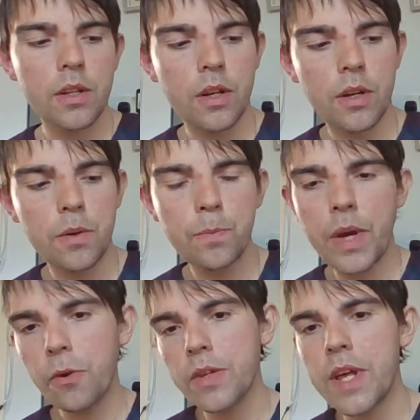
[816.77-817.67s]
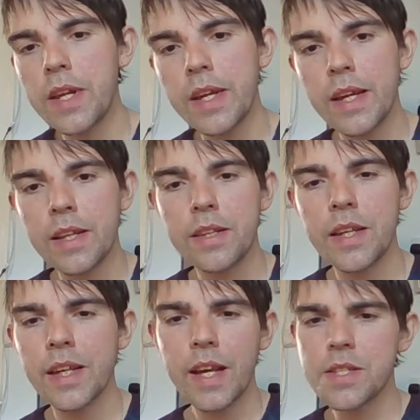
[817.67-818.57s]
Elneny, and
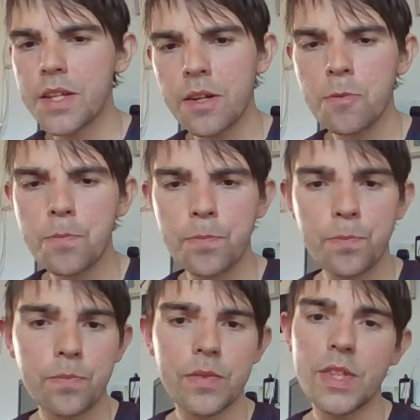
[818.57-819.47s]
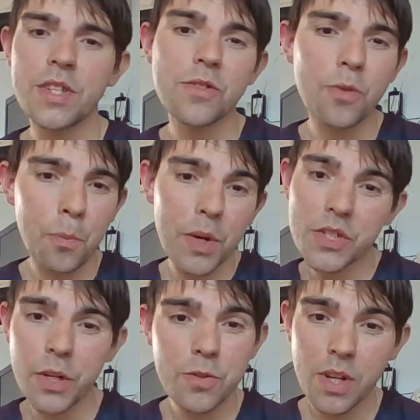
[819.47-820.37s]
Nketiah. There's not
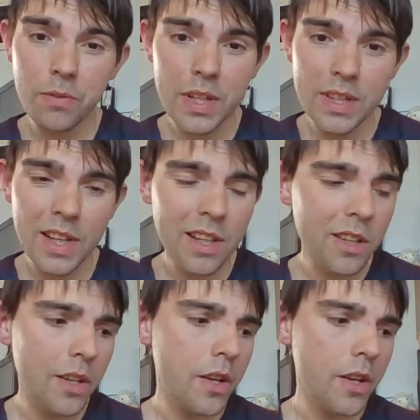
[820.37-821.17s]
much else other than that.